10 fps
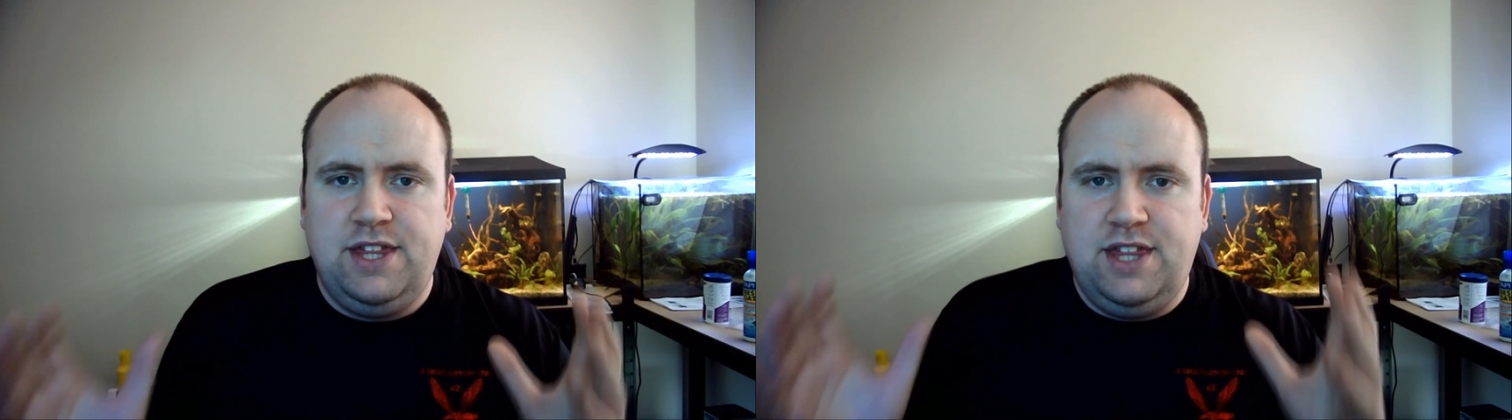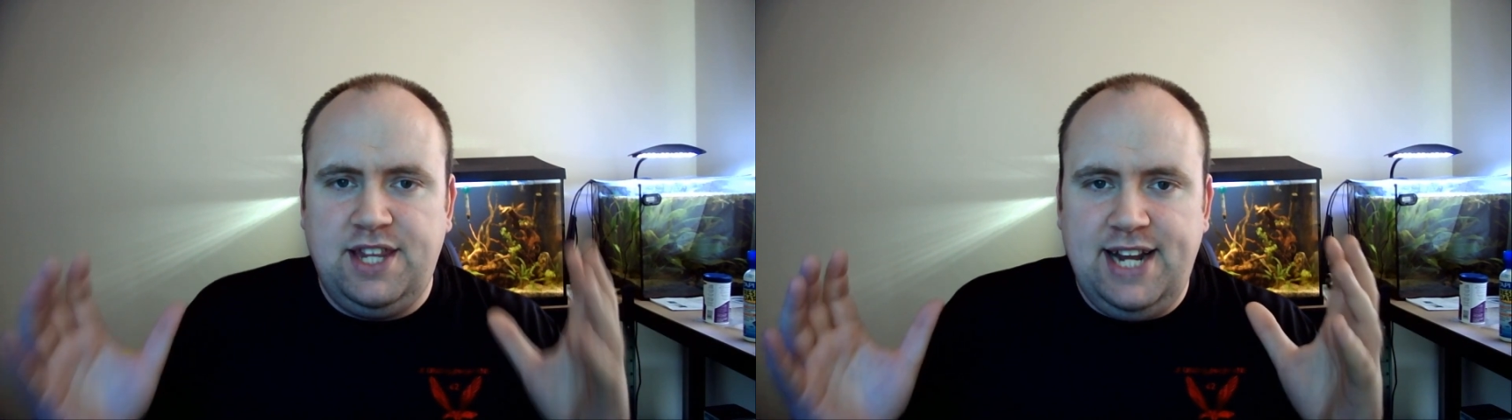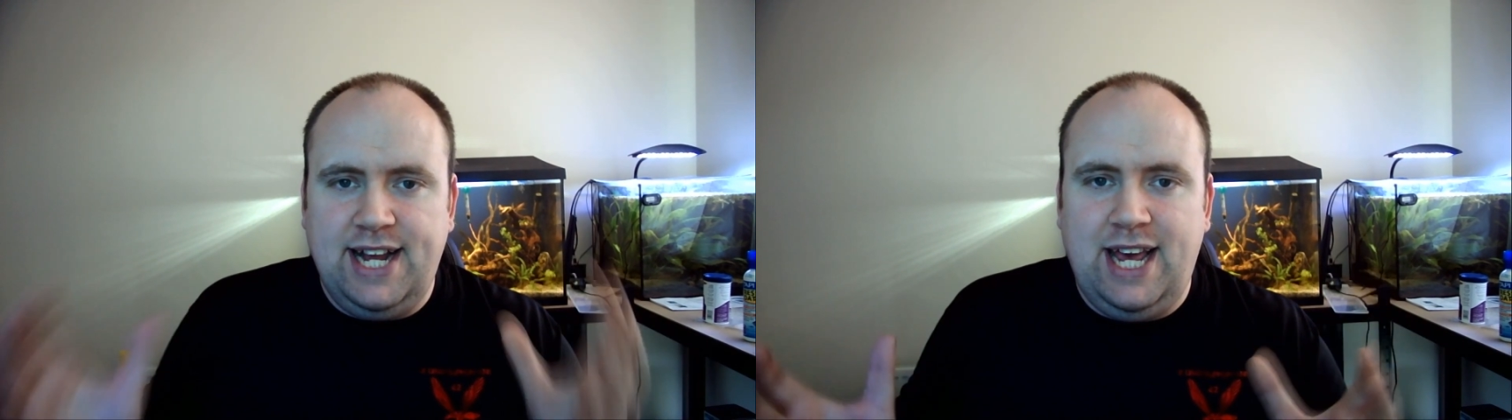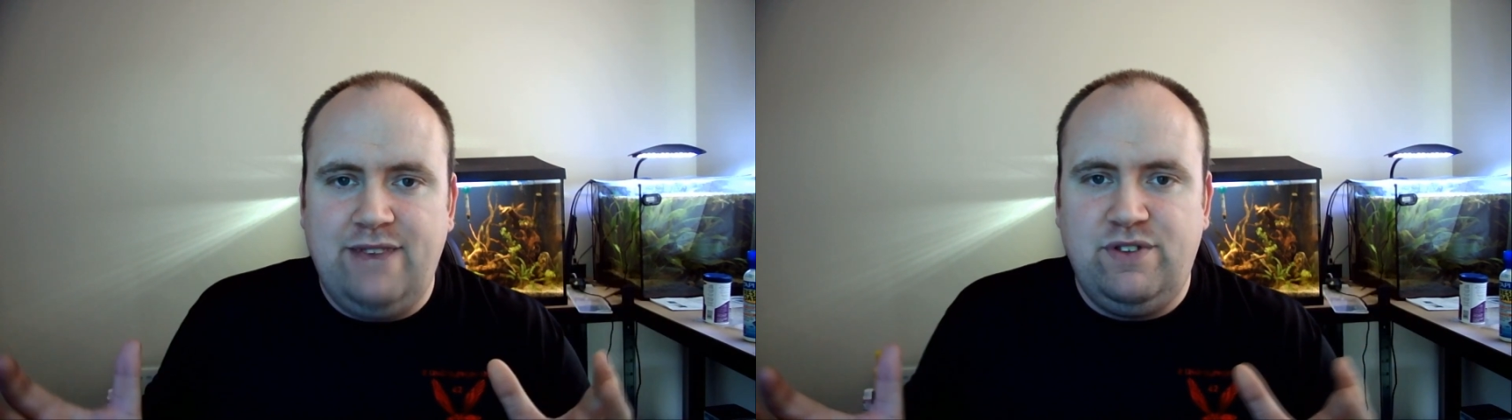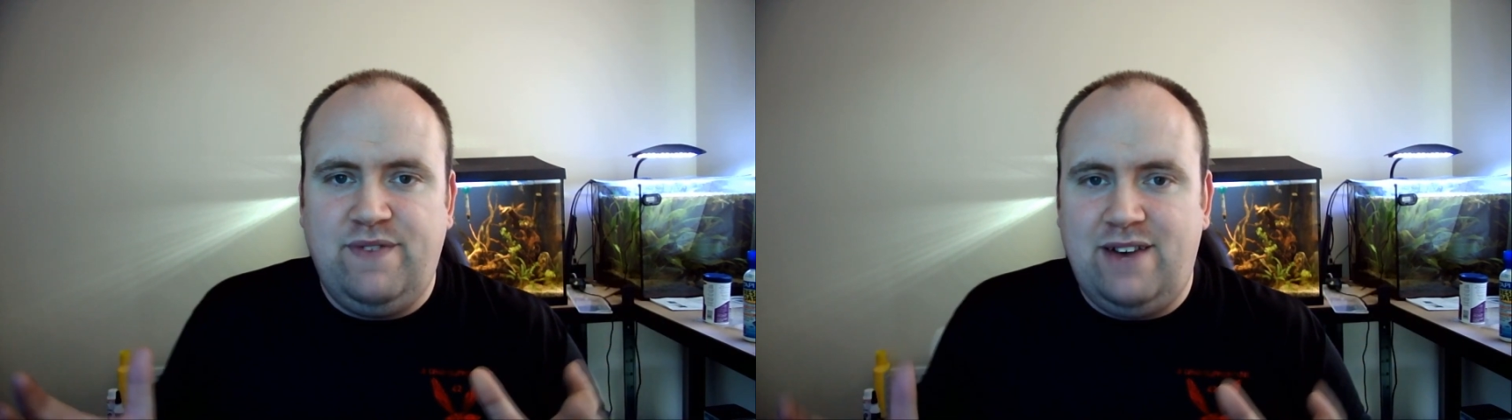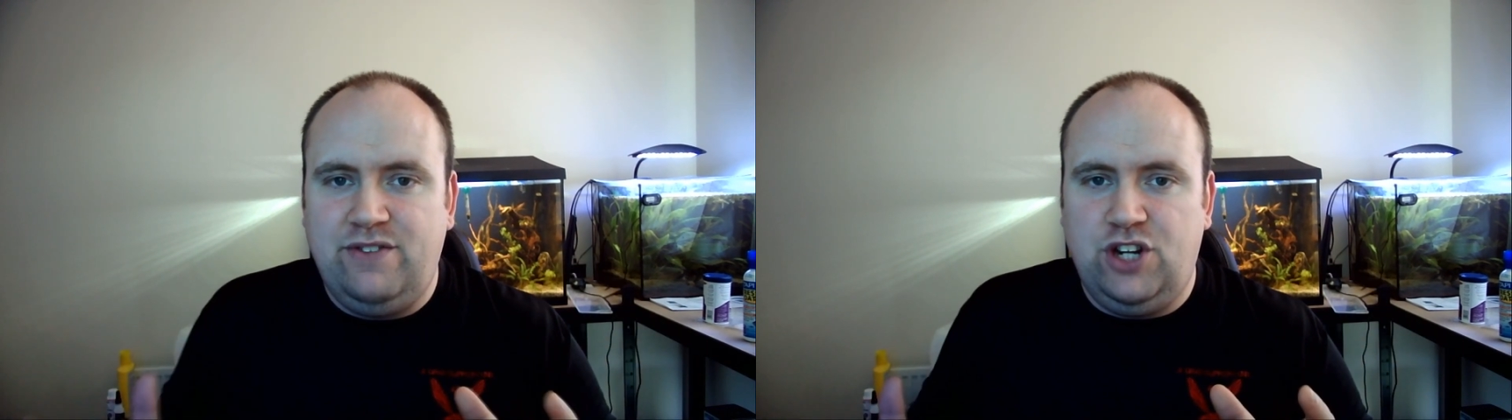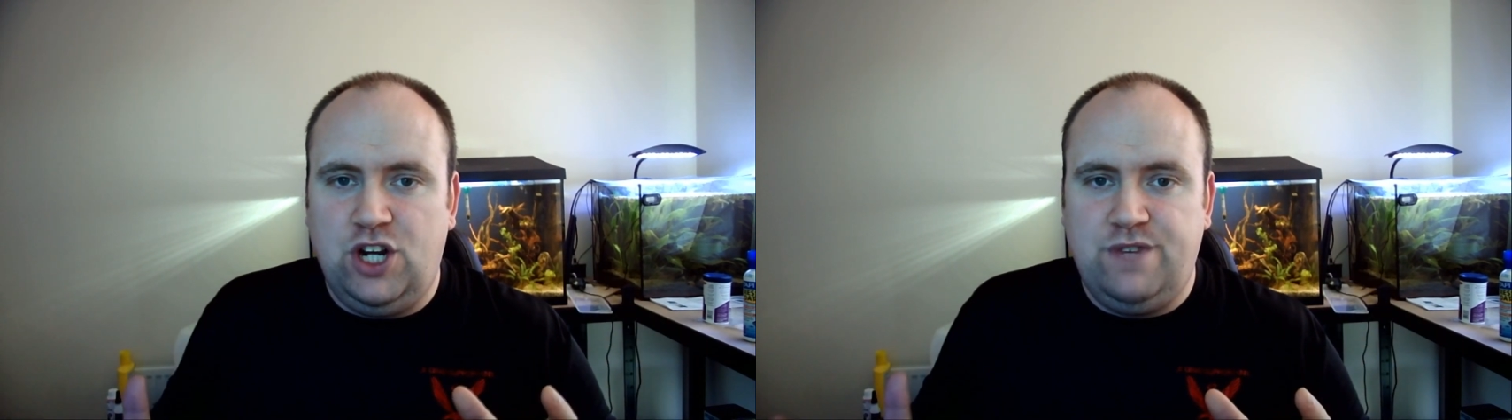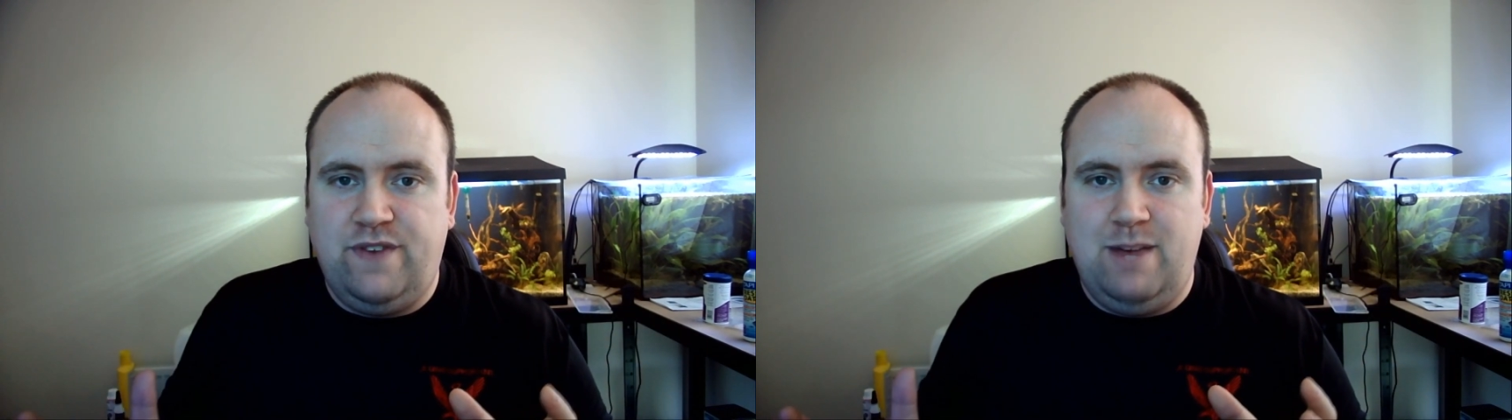the negatives of having the
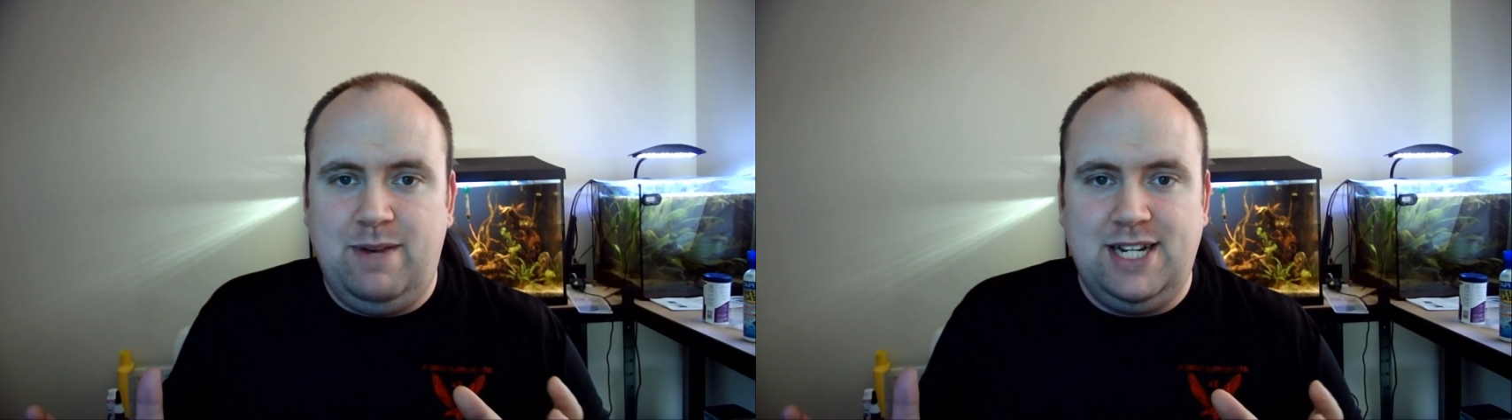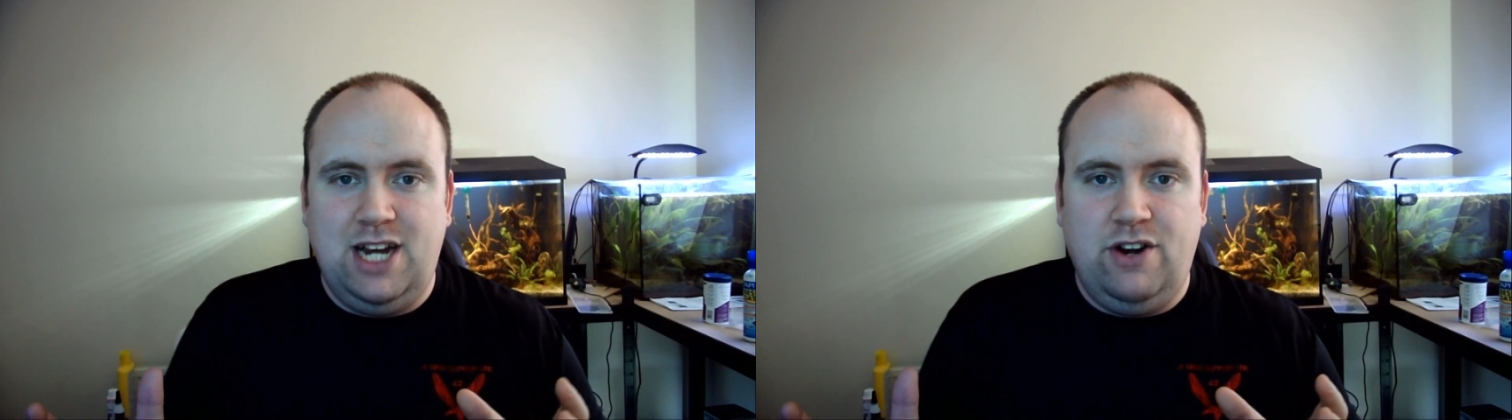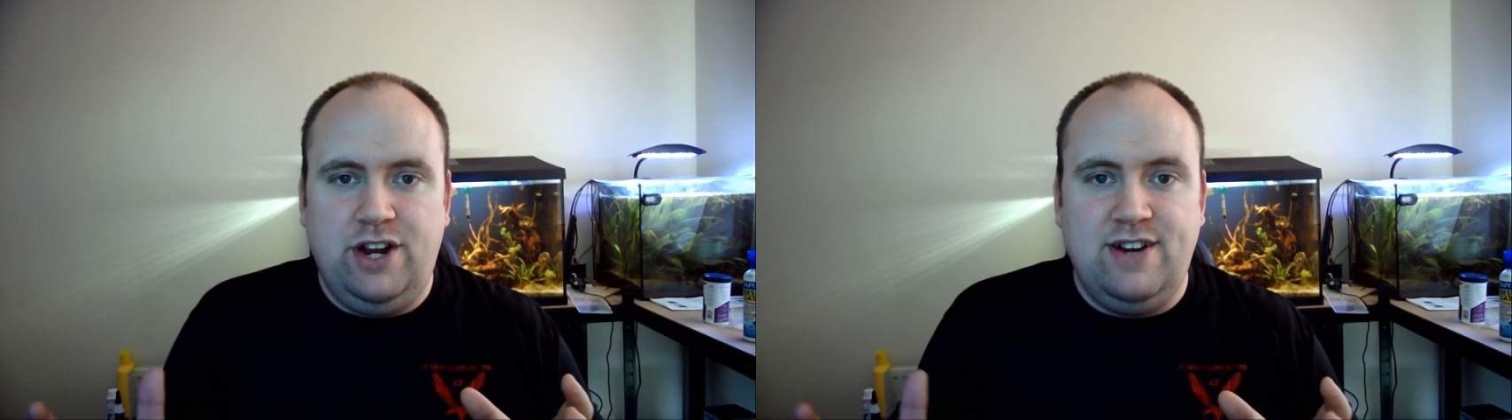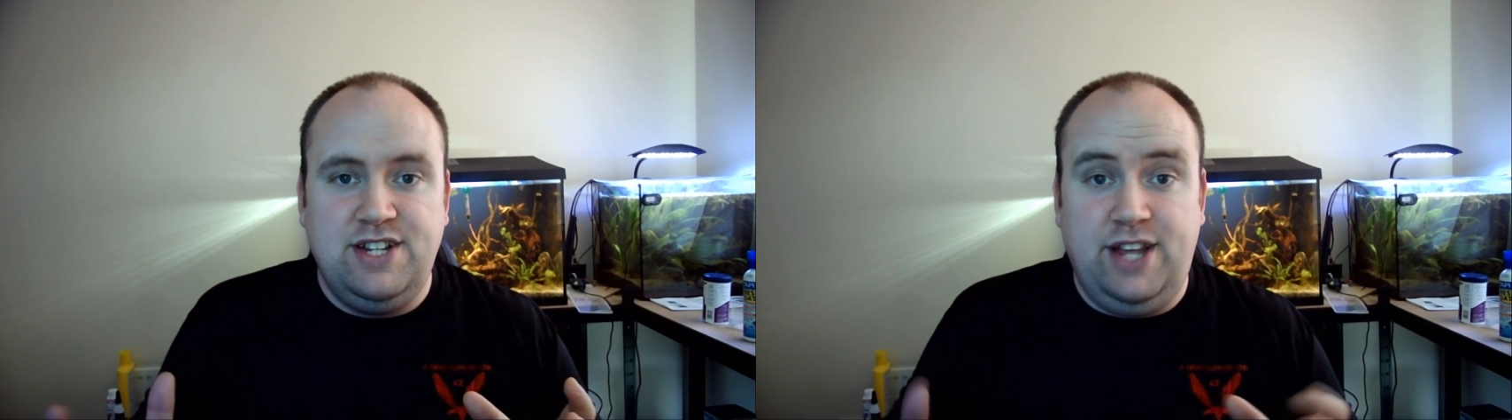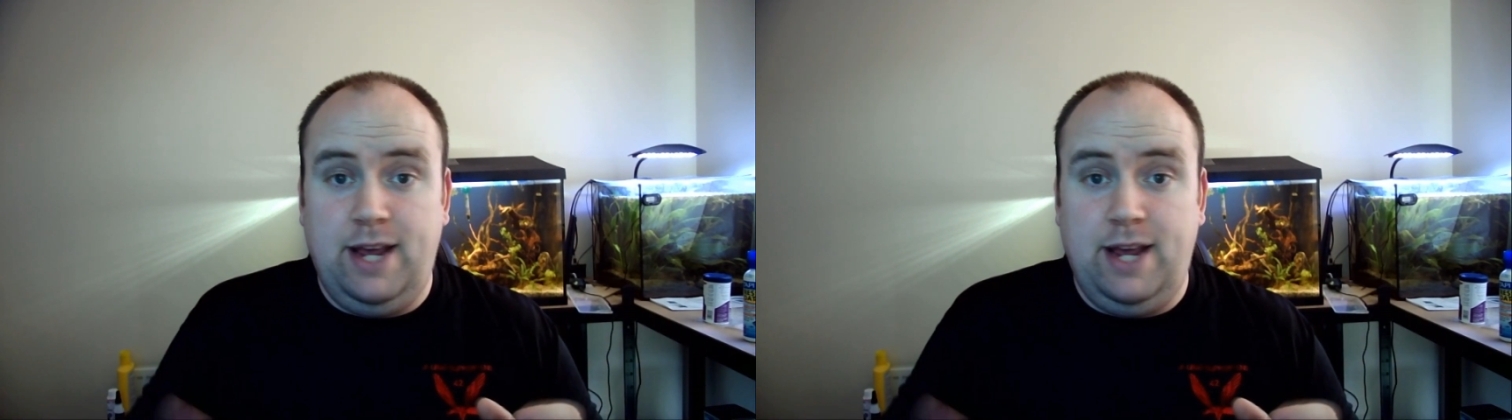nitrifying bacteria is that it